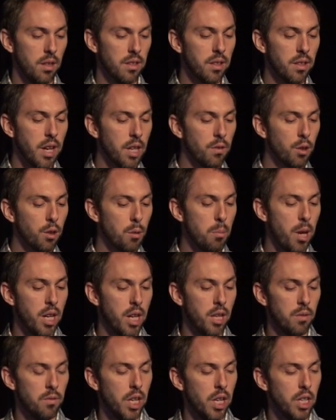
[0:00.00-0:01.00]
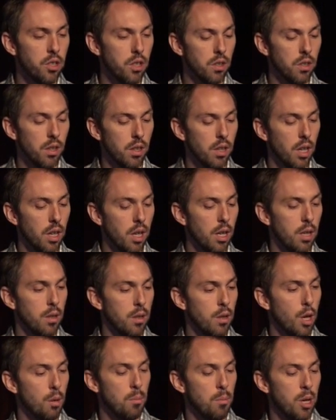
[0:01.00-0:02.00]
kind of competitive nature
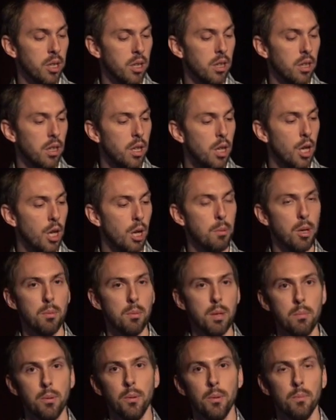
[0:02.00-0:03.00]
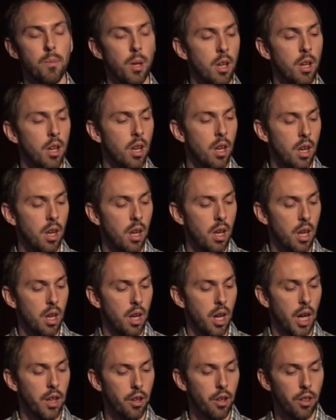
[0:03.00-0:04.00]
among people.
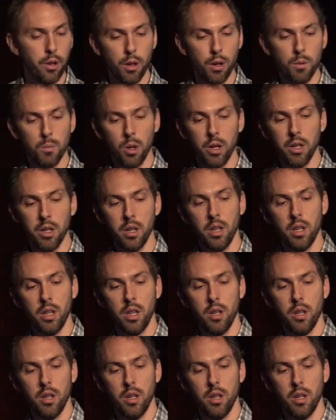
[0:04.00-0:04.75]
And the third one,